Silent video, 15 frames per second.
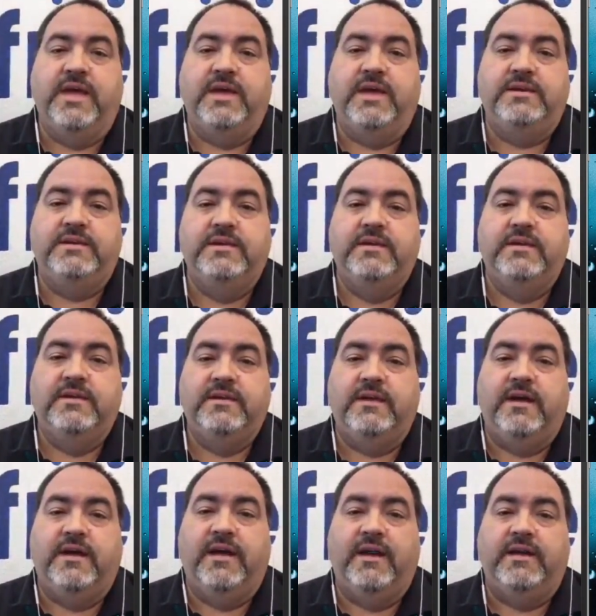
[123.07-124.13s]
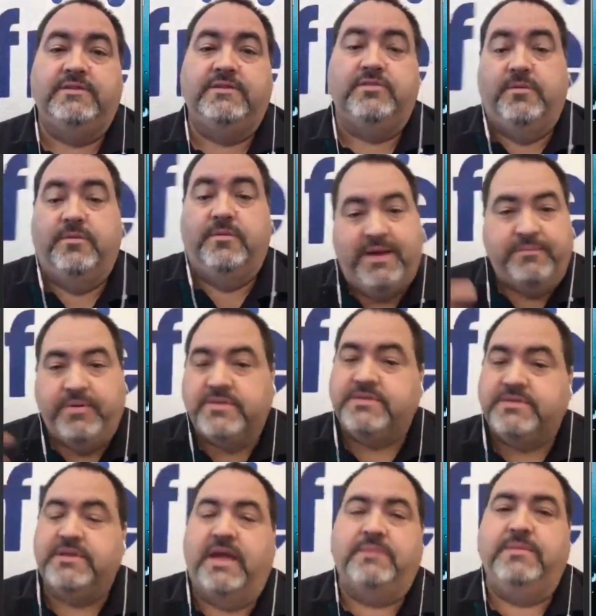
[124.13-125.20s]
kid to a big
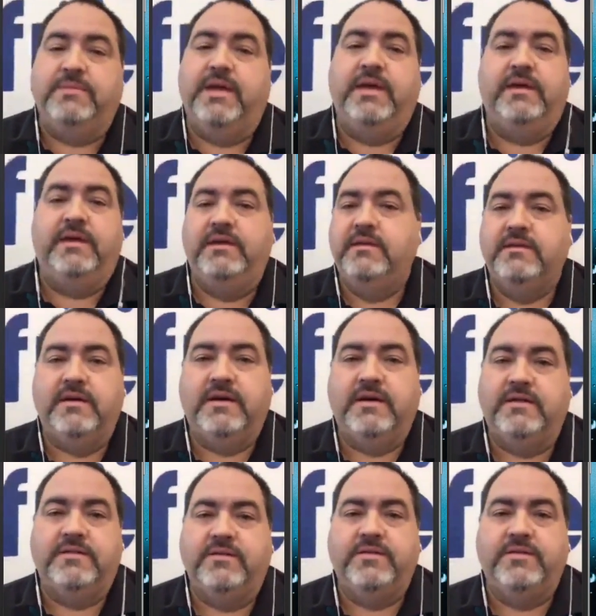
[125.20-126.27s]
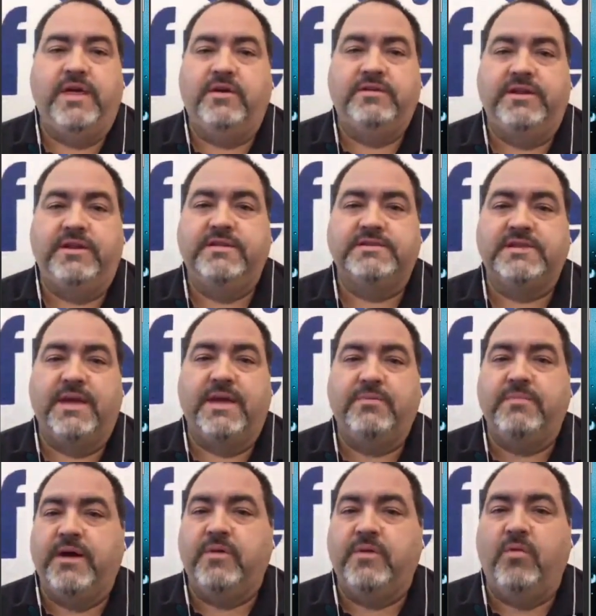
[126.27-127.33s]
person like me, they don't need the same
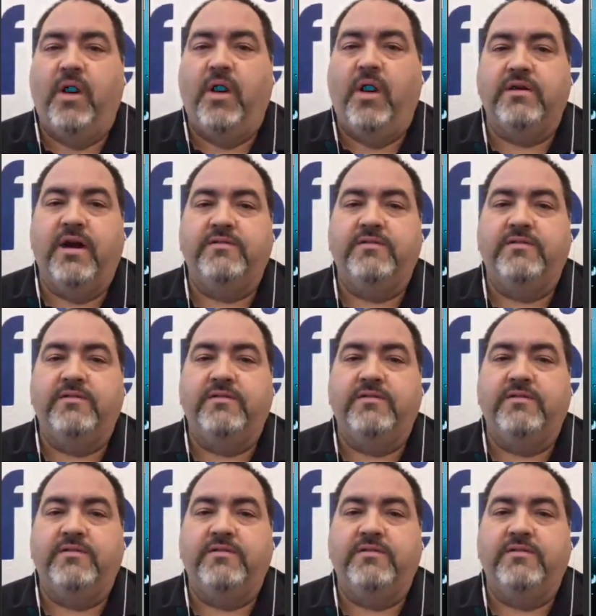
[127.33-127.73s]
amount of water.